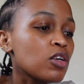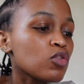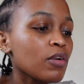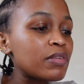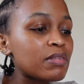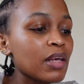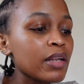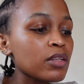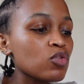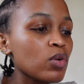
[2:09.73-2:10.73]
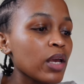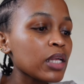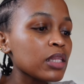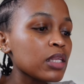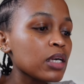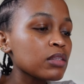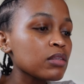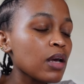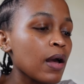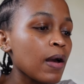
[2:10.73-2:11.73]
So I've decided to get
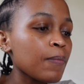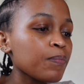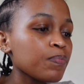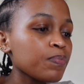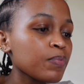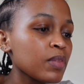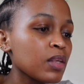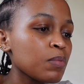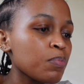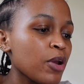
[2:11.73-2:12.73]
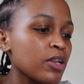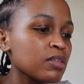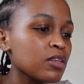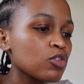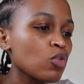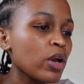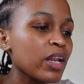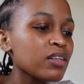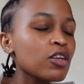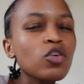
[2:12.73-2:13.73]
that that Burlington
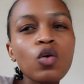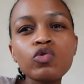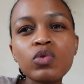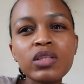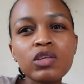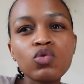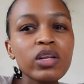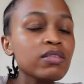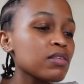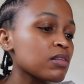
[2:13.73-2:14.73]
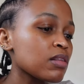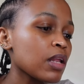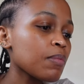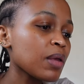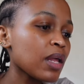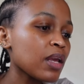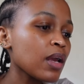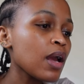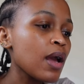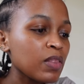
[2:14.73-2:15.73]
toilet. It goes with the toilet seat that I'm
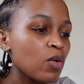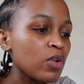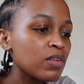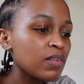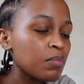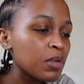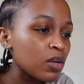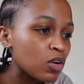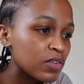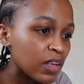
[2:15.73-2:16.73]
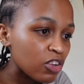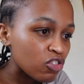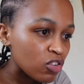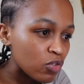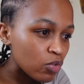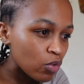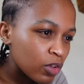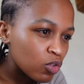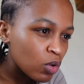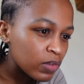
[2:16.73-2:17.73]
getting. They already sent me the quotation. So
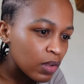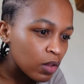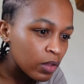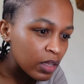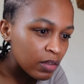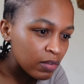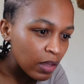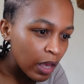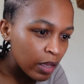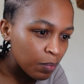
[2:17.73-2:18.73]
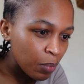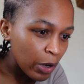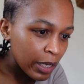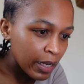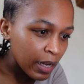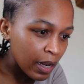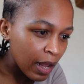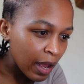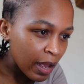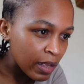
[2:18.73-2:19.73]
the total is 8.9.
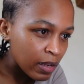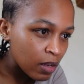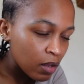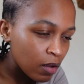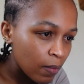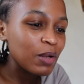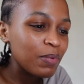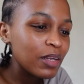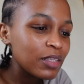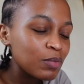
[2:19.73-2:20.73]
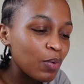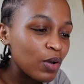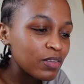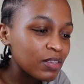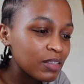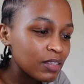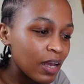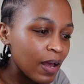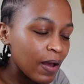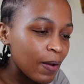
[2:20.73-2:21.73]
I'm going to pay the deposit.
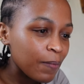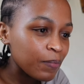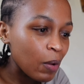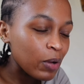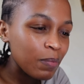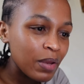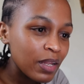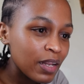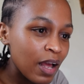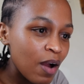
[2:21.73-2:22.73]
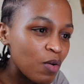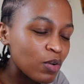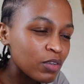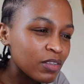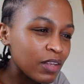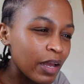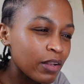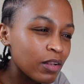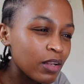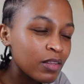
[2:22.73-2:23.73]
I want to pay it now because
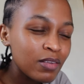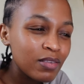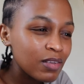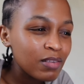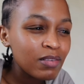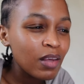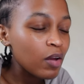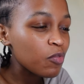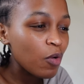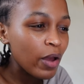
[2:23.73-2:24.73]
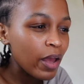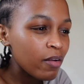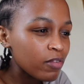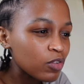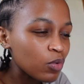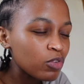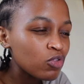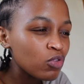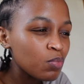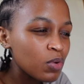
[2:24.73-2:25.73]
these things take forever. So it
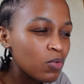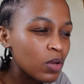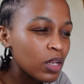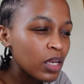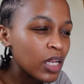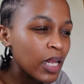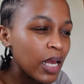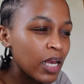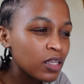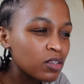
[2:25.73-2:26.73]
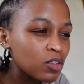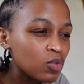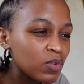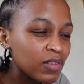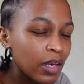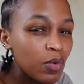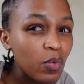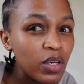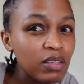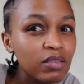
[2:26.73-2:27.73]
should be ready in 8 to 10
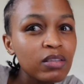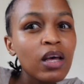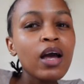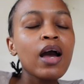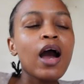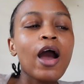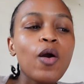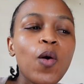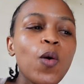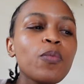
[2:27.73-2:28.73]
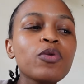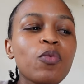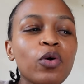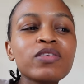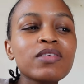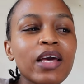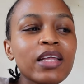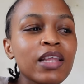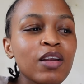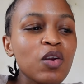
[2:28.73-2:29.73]
weeks. I hope it won't
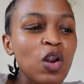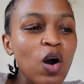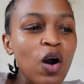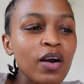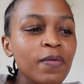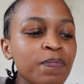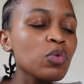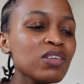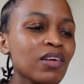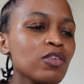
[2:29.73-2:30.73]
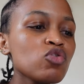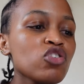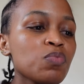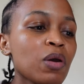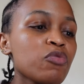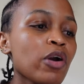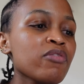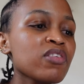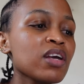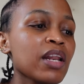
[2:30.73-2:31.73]
take that long. We decided to just pay for
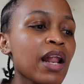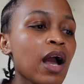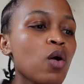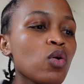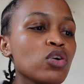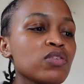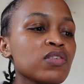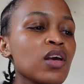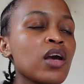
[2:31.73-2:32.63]
everything now because...